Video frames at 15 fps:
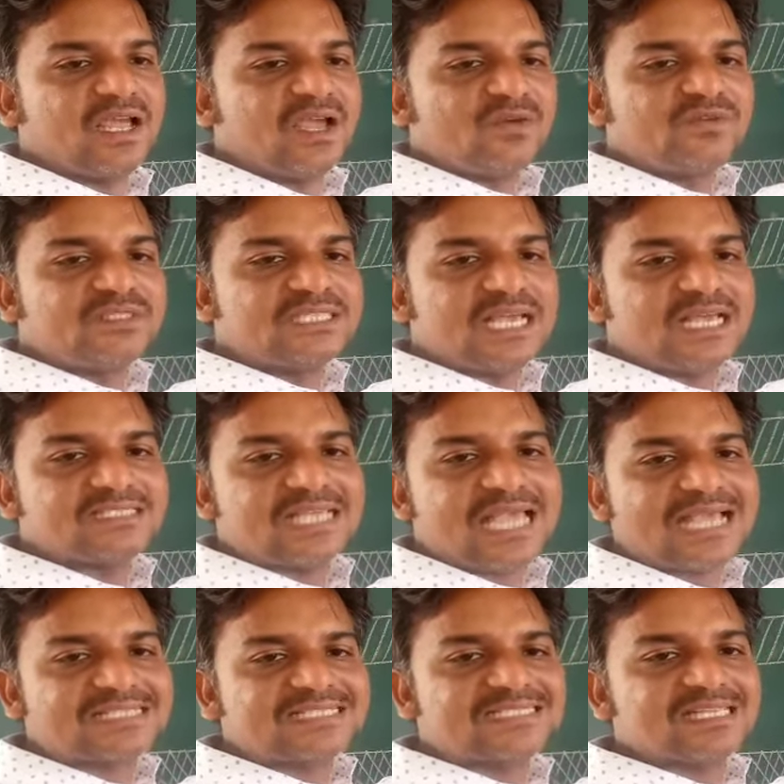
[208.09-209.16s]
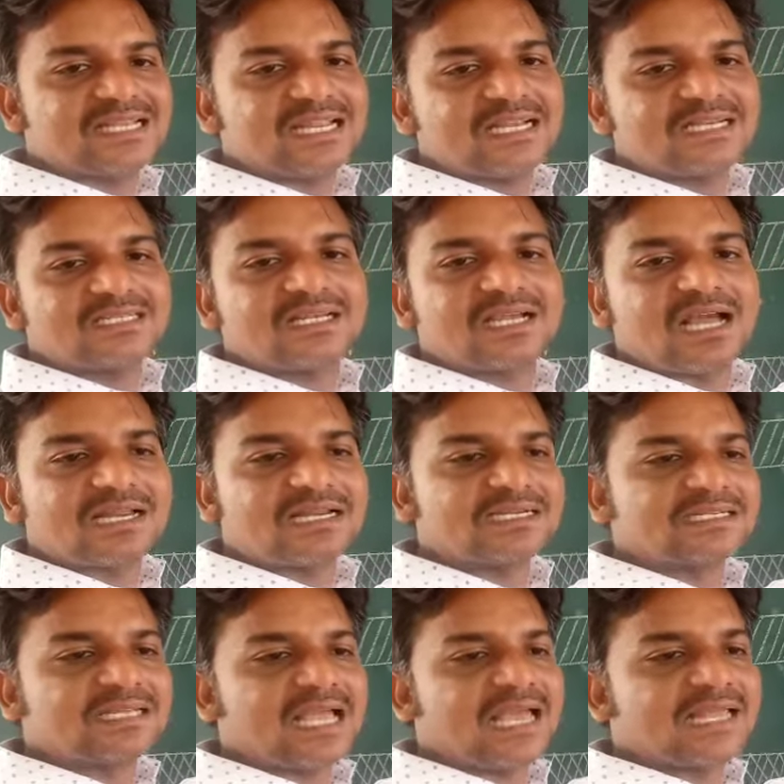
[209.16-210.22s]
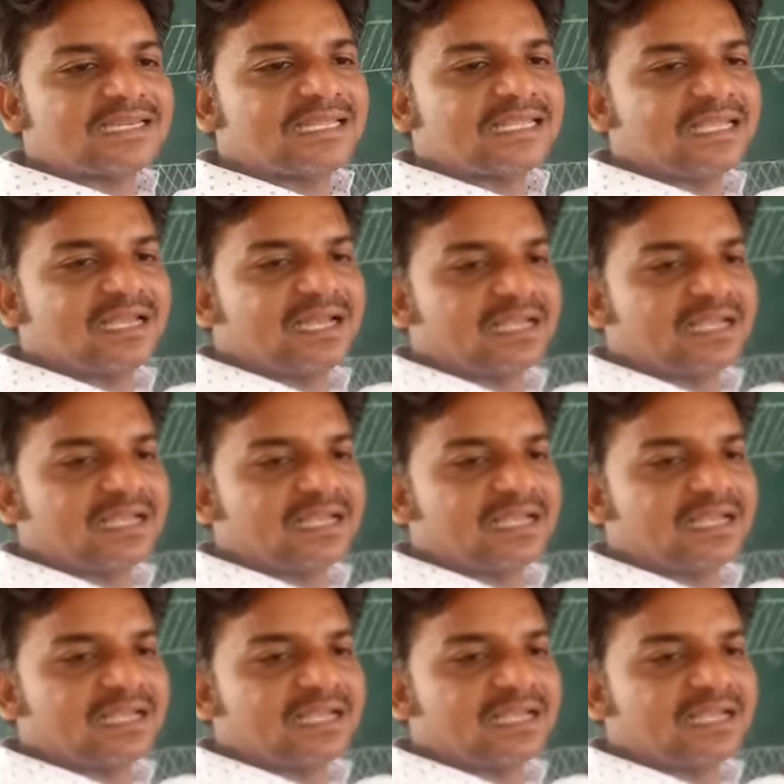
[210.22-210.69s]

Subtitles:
which has excellent current carrying